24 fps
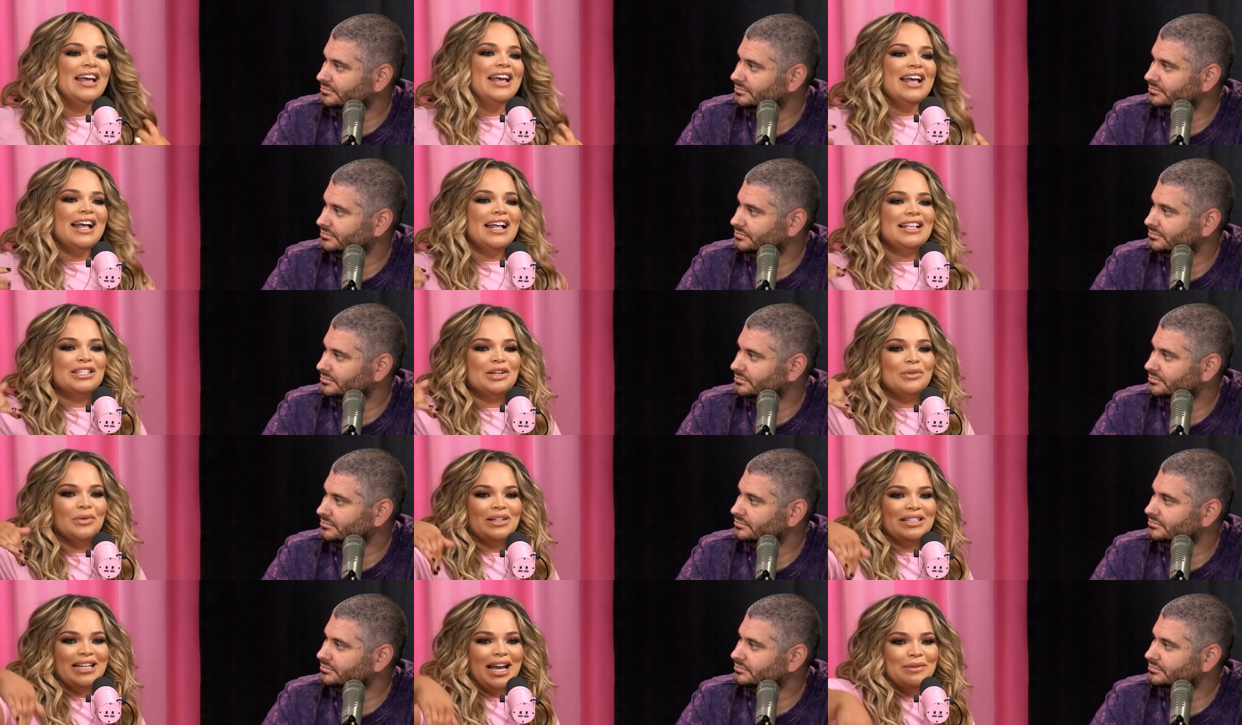Speaker 1: And
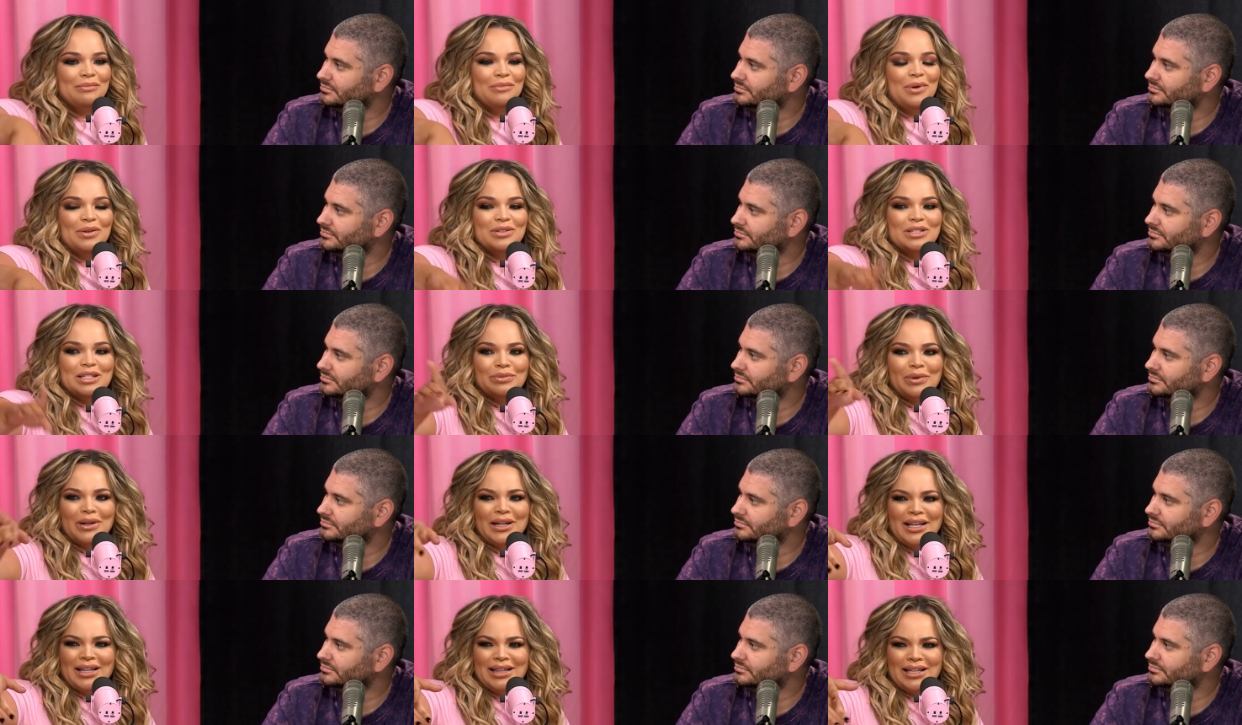so one time Moses
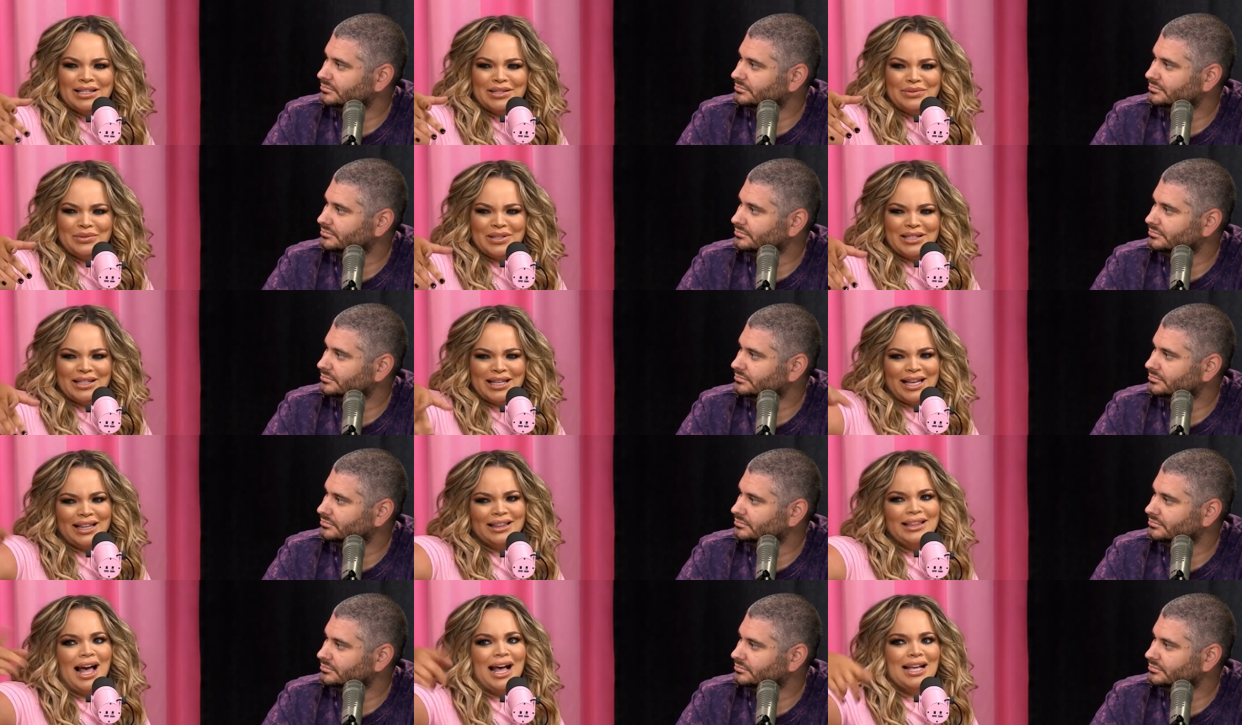went in. This was
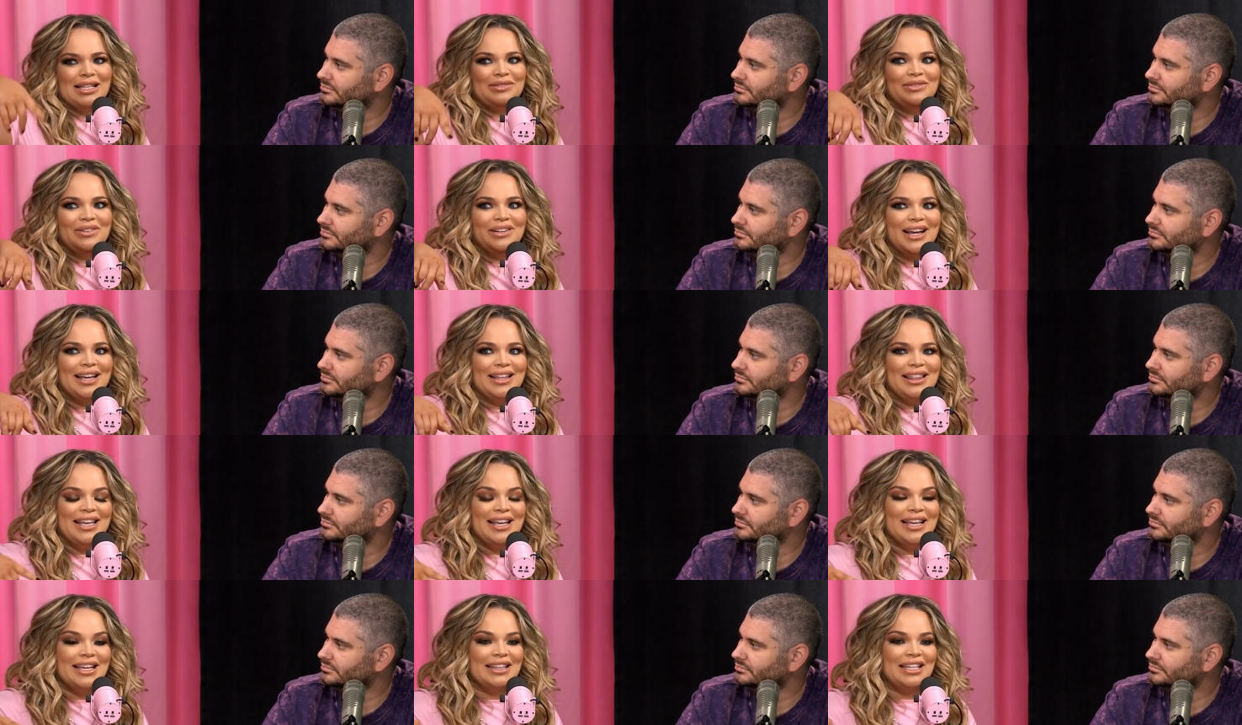like last week, I
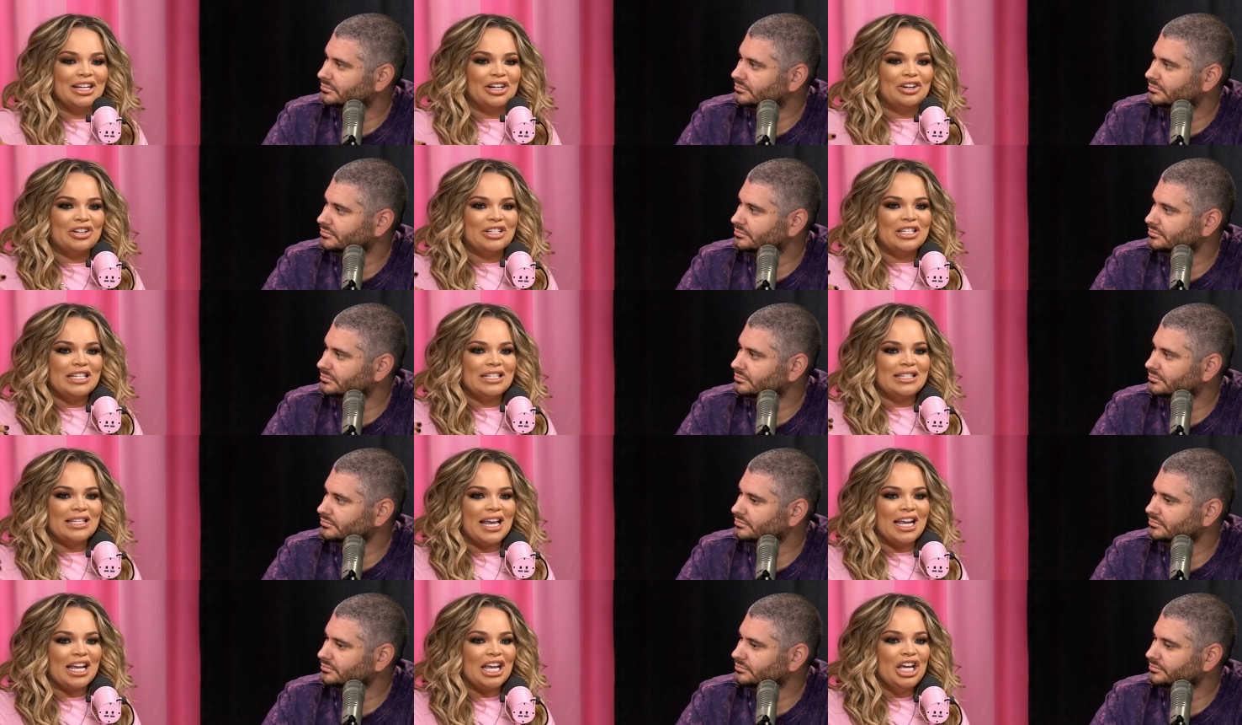think, and there was
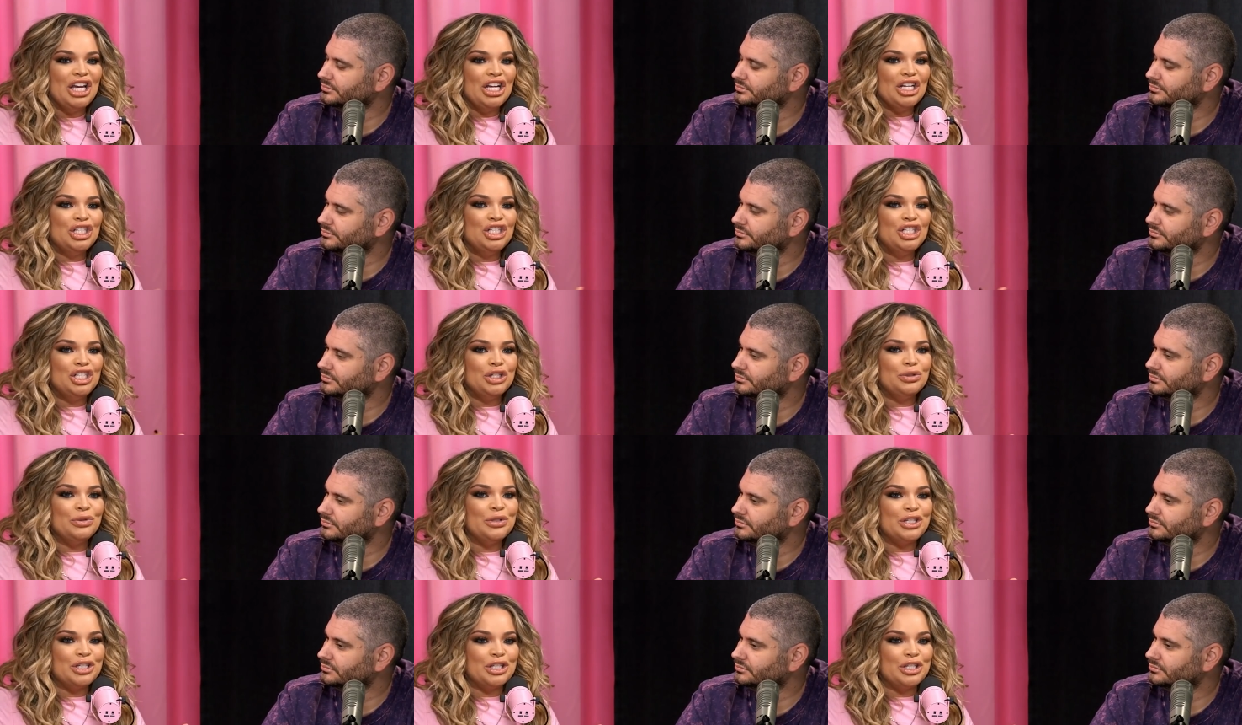these like
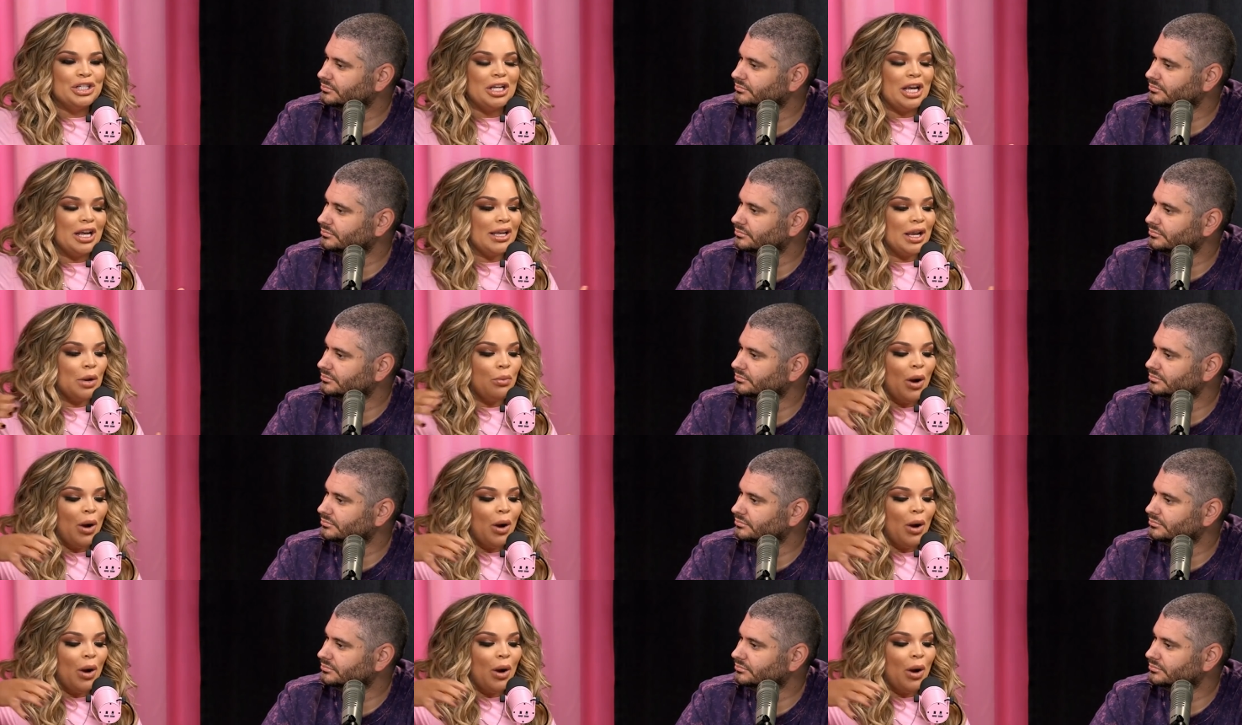Jewish, uh,